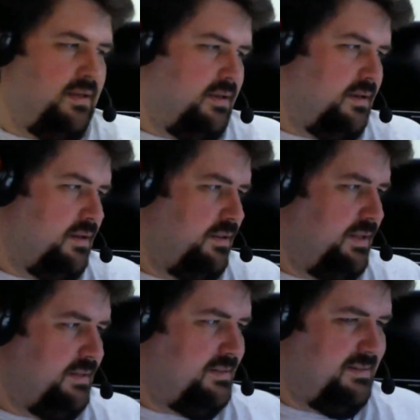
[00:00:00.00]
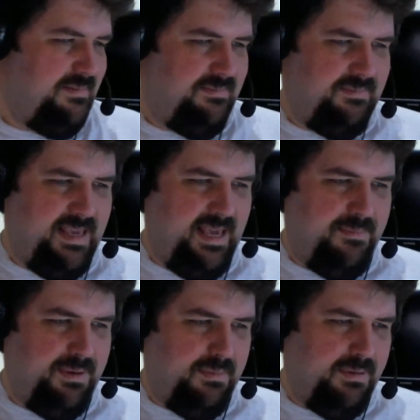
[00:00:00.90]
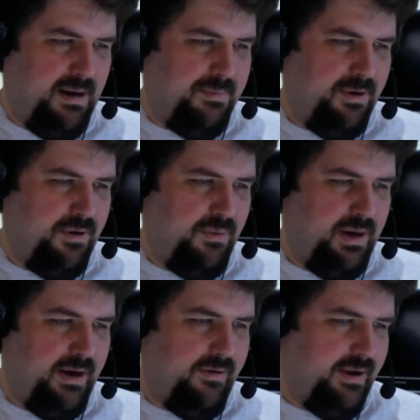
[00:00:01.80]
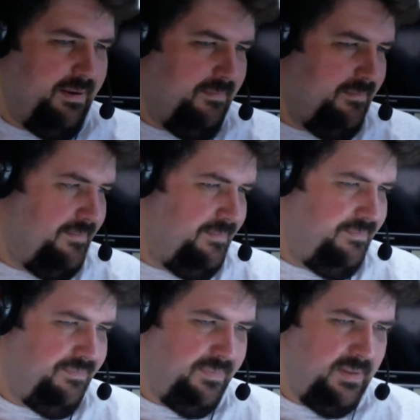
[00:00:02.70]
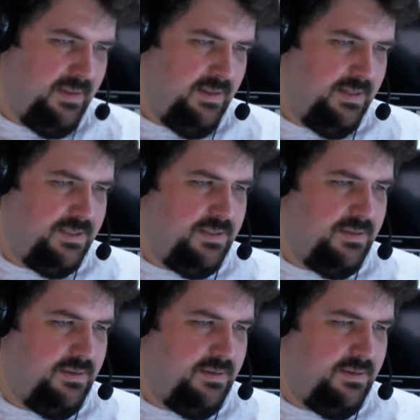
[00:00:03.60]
Although that's can't be the proper UI, right? Let's